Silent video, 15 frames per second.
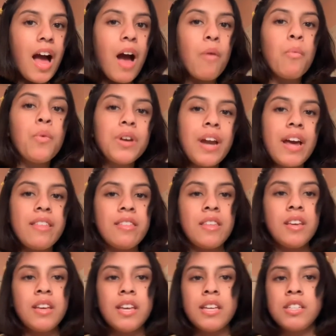what I
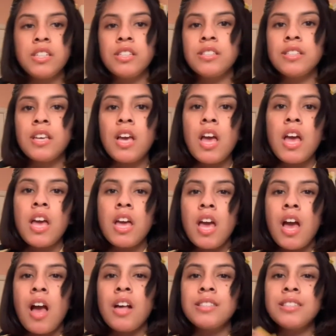think is just
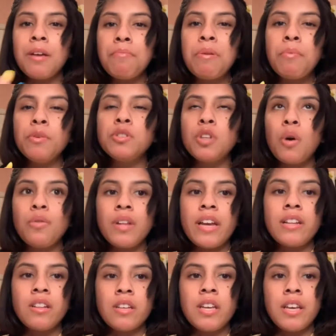some people don't
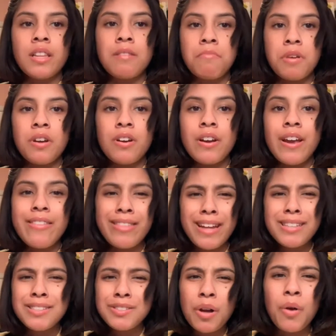like looking in the mirror, and
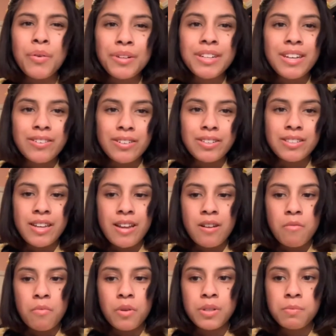that's totally
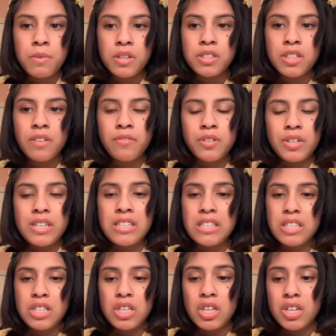understandable, especially if you're
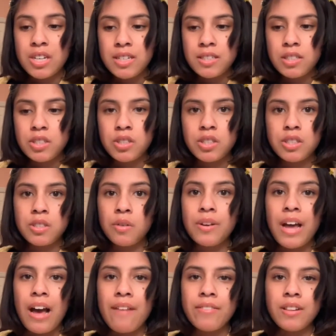insecure and you just don't
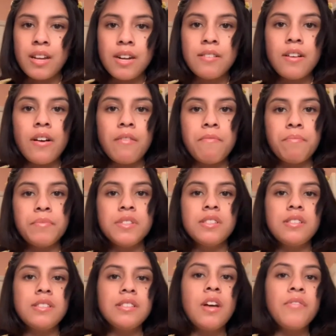have a lot of um,
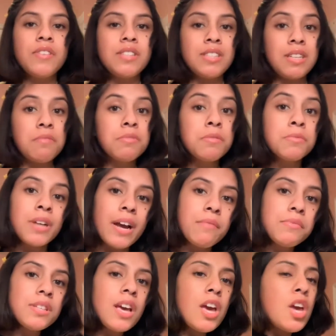self esteem
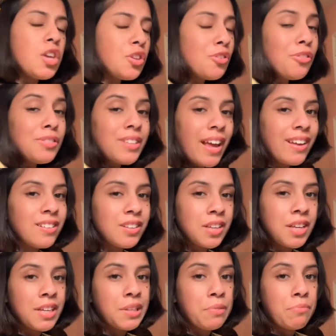sometimes. You don't like
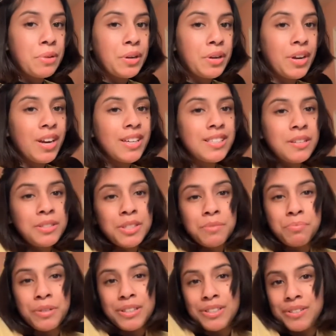looking in the mirror because it just
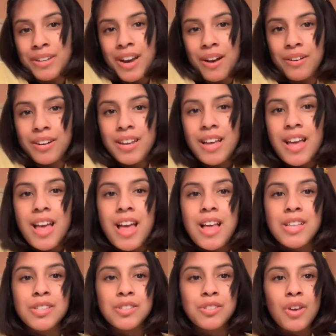brings you down.
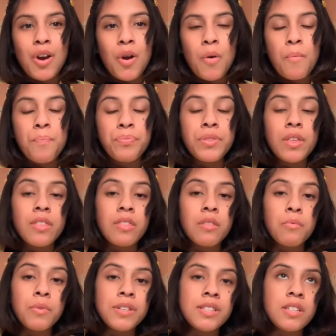So the th-
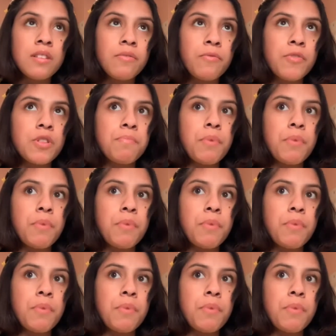reason for the